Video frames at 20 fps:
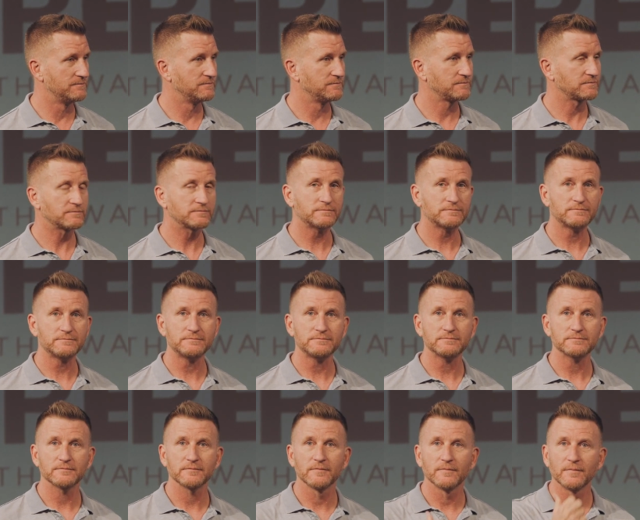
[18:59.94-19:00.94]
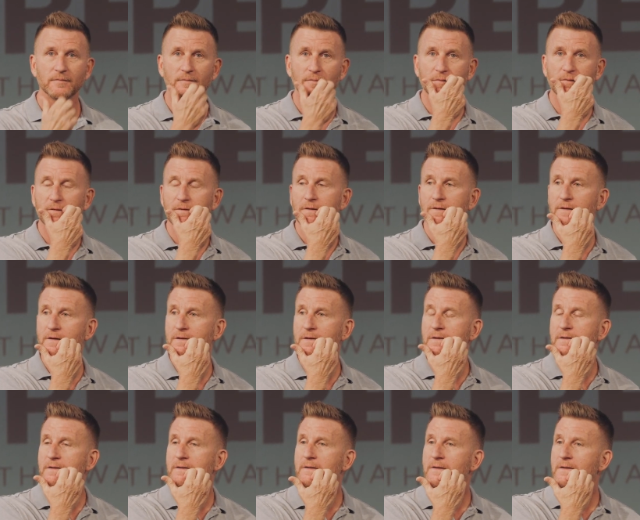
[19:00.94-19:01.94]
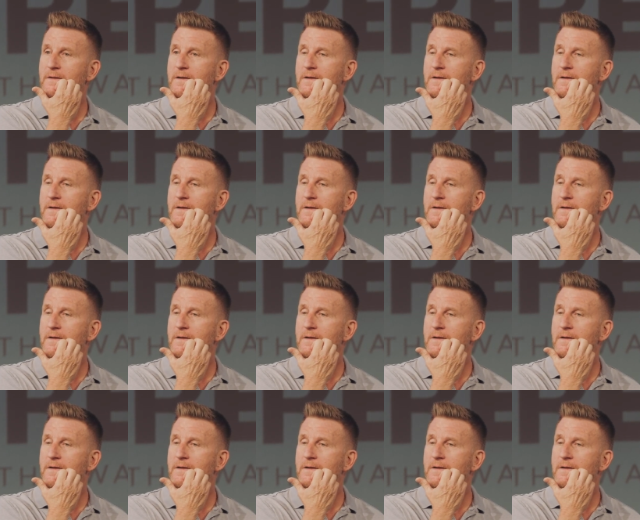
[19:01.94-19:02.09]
[no speech]